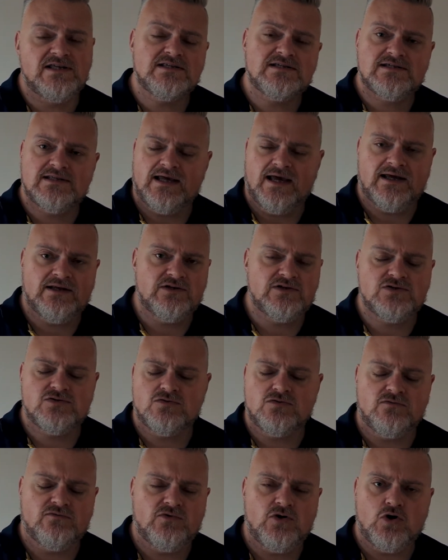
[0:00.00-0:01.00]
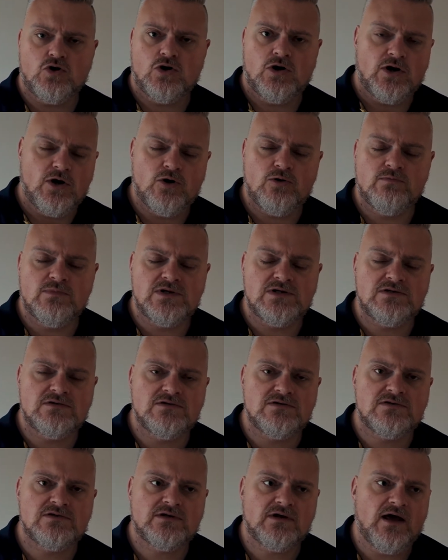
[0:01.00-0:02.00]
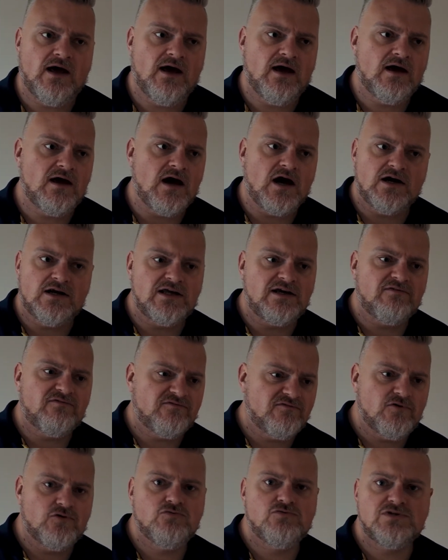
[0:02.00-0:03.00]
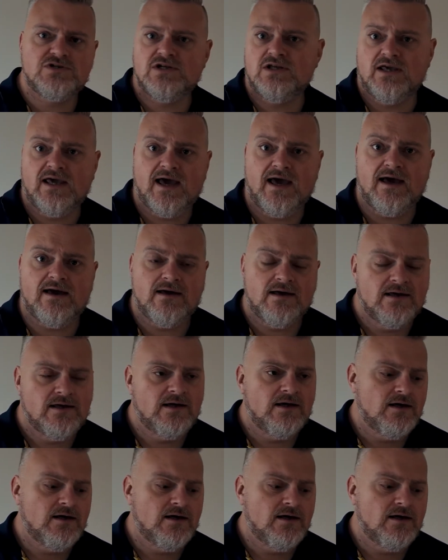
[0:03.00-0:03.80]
the standard sort of Loch Lomond honey fruits you get.